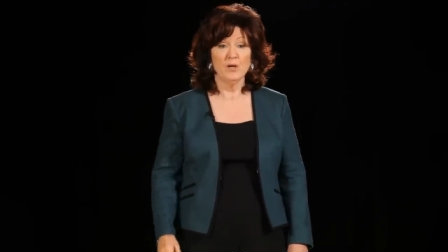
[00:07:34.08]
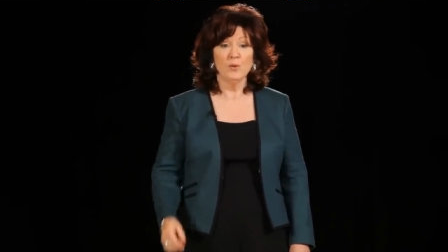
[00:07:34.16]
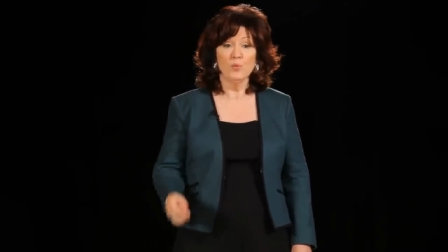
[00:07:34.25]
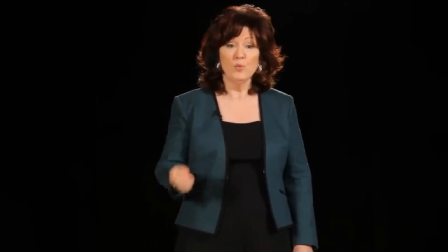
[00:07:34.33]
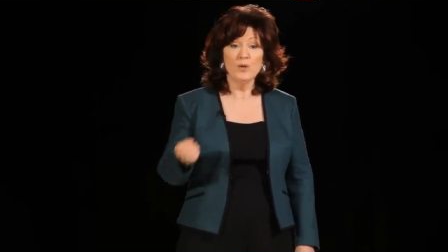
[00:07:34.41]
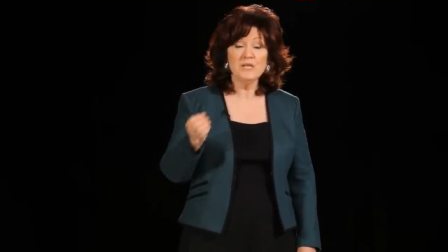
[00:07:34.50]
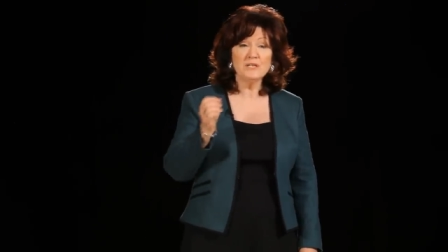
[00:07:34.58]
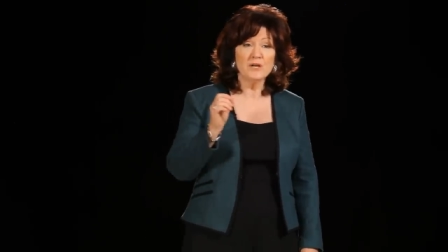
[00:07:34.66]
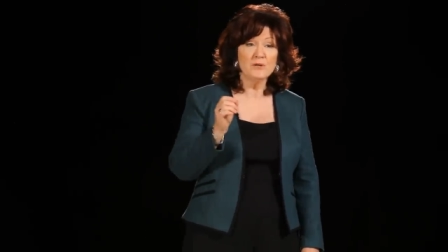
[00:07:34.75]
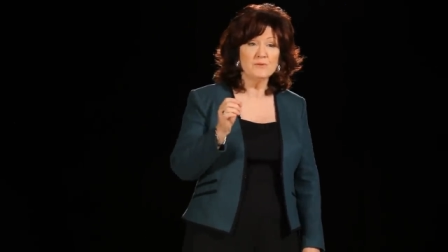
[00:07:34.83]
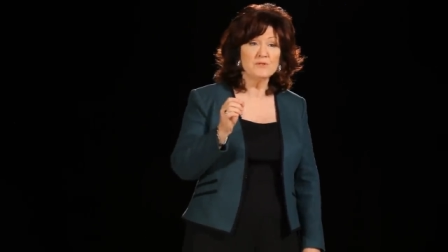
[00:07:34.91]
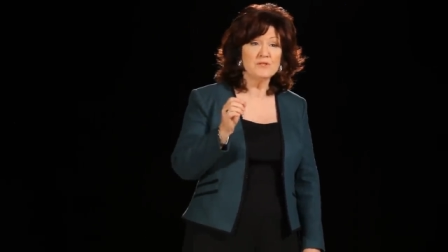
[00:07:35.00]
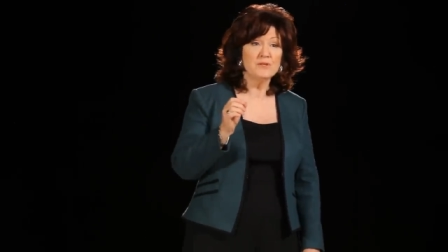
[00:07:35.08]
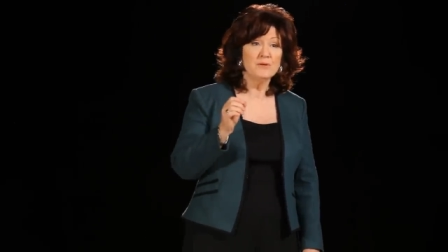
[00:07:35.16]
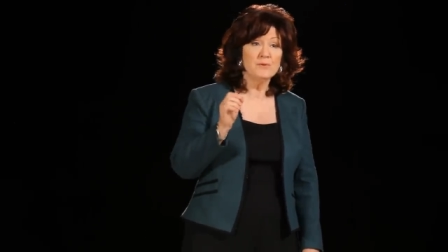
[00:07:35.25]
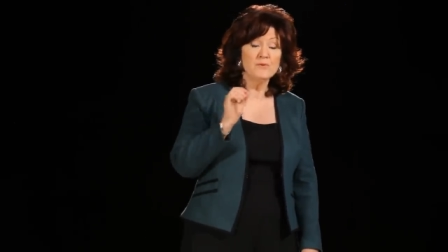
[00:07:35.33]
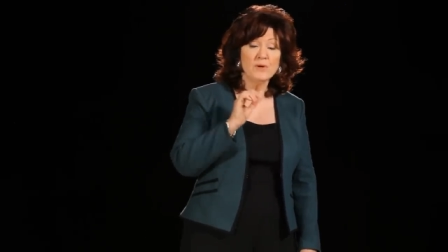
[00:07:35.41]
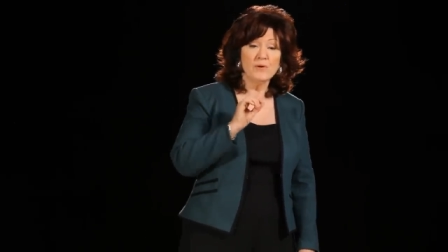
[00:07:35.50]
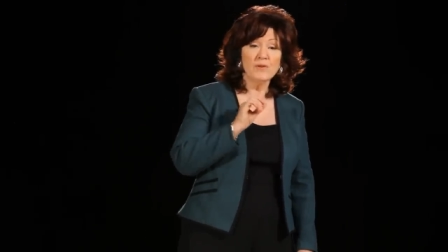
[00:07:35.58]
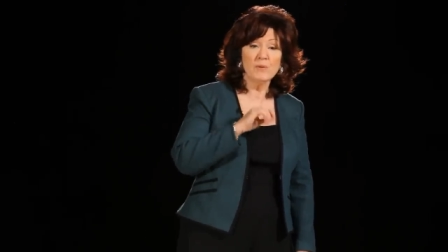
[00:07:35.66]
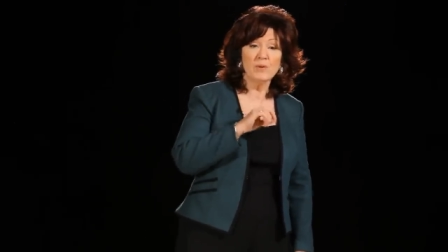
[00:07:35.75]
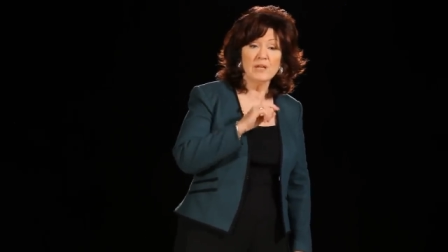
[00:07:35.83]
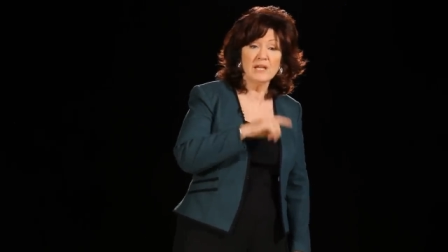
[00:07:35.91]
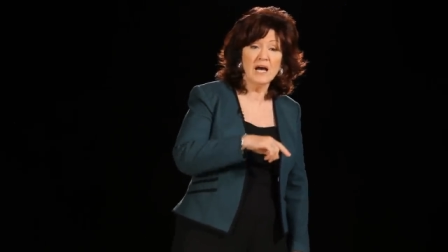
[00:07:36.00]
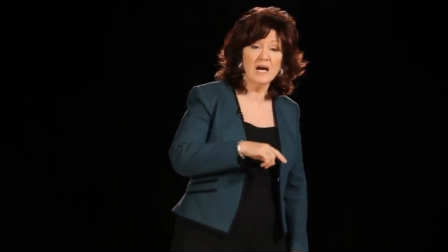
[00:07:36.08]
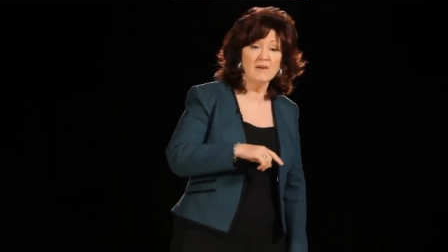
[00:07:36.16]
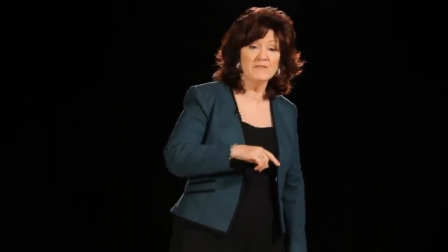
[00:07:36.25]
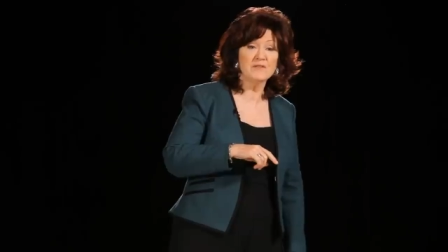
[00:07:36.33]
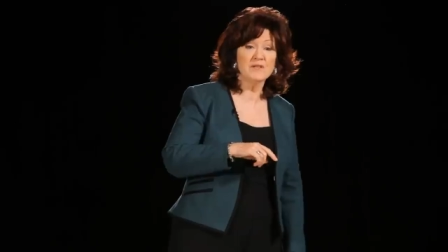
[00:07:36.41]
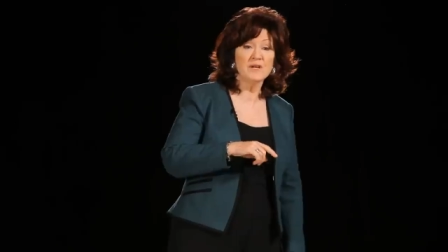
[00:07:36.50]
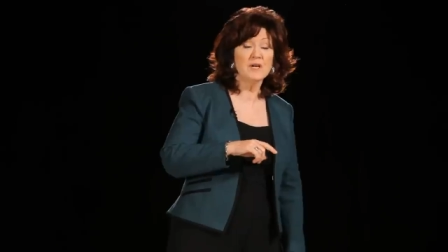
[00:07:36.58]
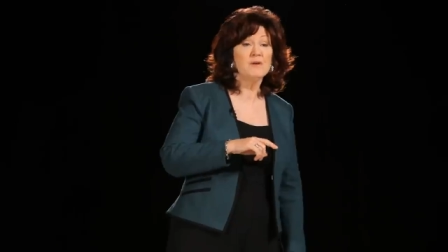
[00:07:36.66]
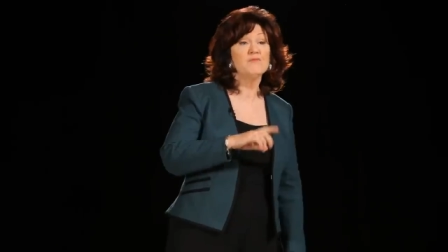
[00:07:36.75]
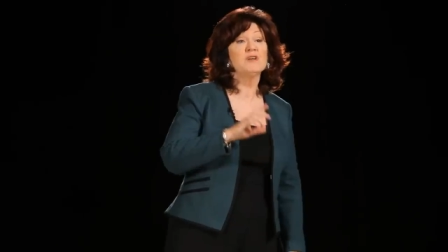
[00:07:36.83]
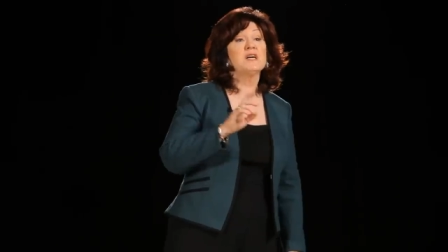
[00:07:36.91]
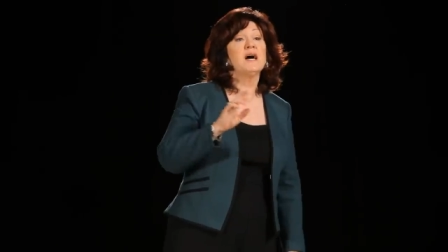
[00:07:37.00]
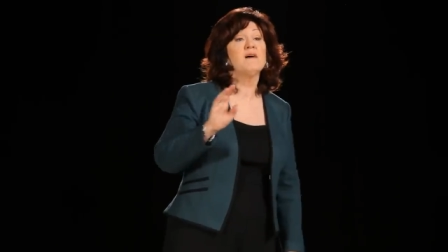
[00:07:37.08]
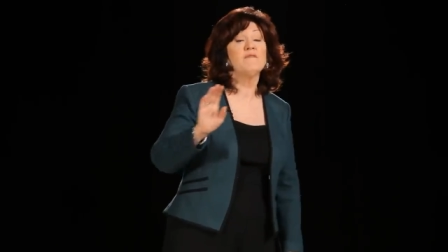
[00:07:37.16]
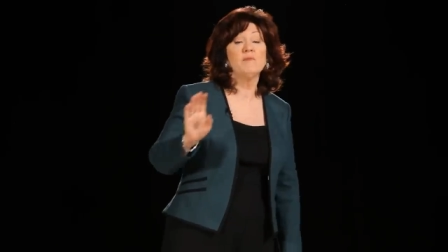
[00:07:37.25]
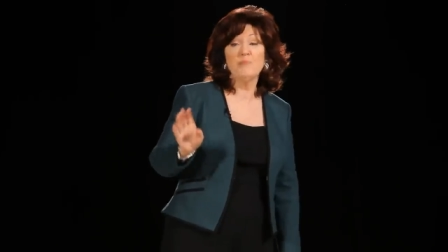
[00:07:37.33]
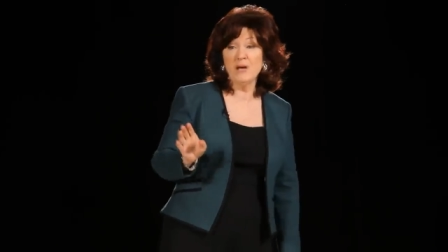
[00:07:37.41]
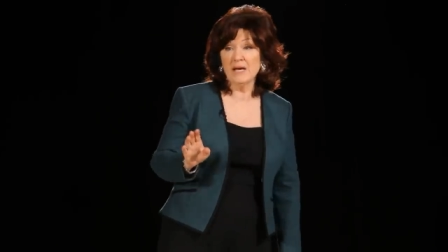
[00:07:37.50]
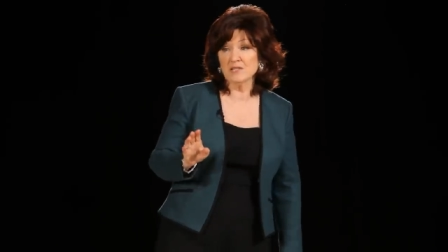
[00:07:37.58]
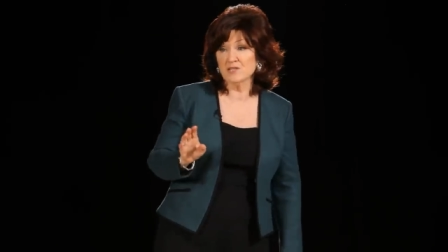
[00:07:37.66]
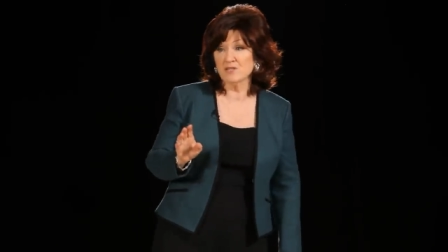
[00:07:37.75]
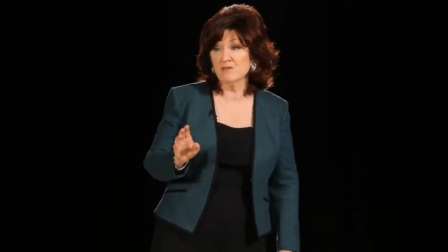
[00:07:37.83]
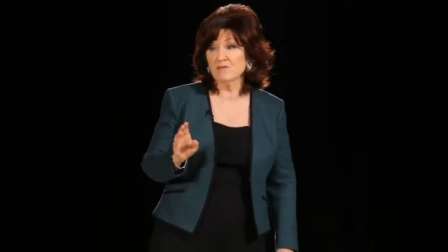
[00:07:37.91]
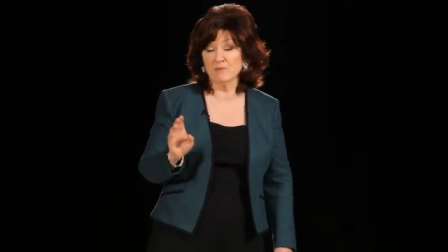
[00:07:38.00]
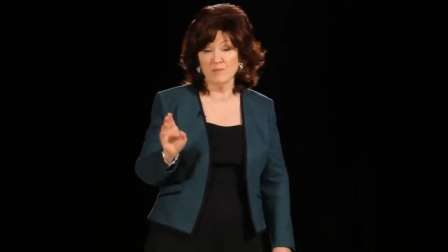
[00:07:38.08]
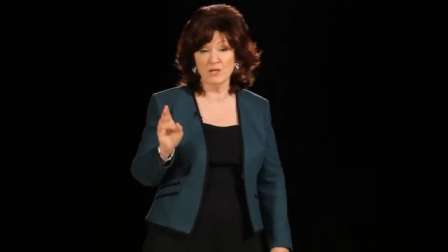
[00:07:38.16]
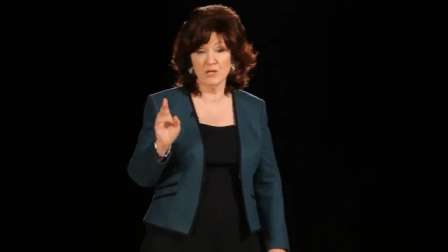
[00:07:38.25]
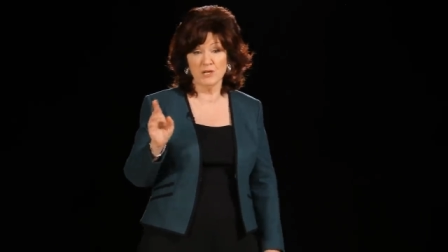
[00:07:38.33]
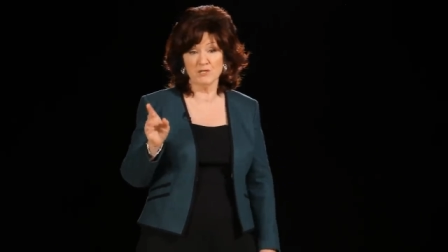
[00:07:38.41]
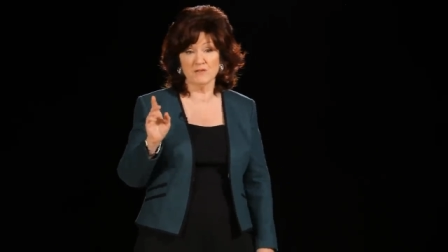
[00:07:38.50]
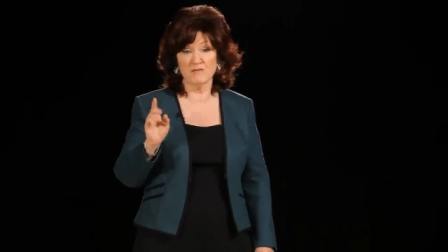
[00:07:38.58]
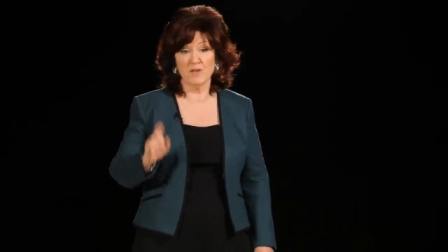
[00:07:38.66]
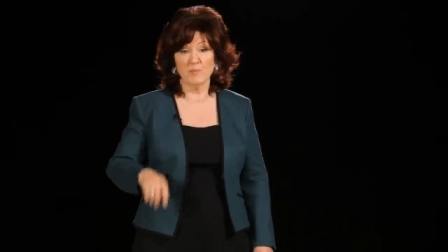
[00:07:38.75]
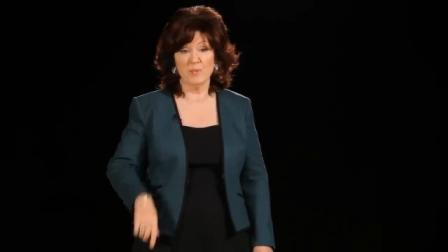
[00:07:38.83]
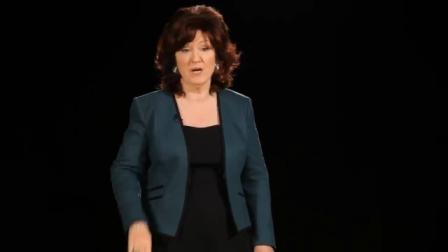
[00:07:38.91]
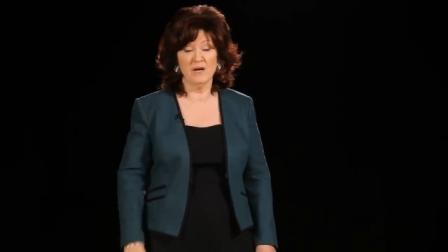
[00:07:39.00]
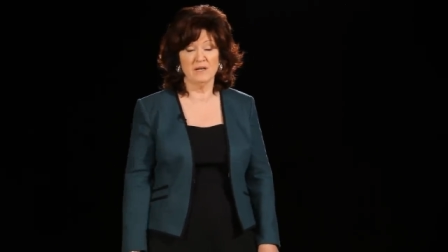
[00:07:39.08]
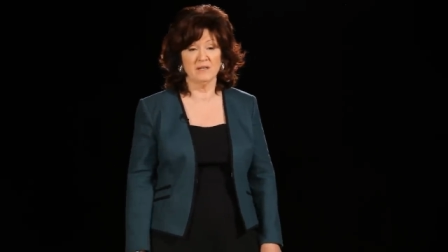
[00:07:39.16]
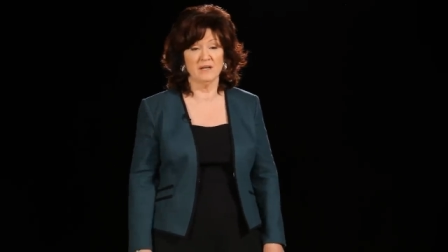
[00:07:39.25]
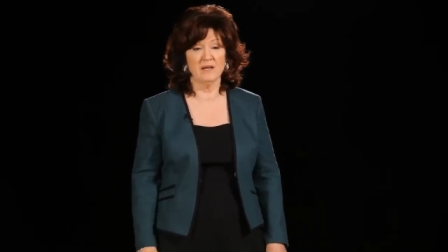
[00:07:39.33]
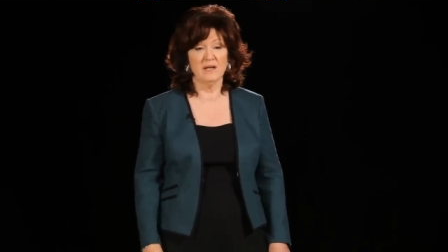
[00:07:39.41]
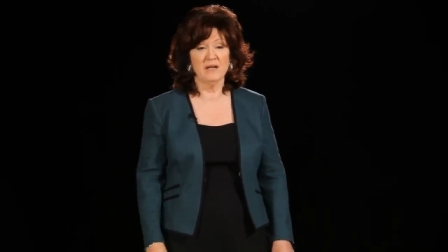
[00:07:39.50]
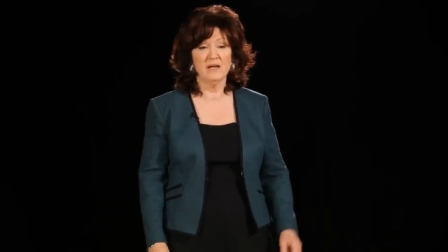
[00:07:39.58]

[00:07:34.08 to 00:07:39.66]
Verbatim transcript: Widows who know they were loved recover best from the loss of their partner.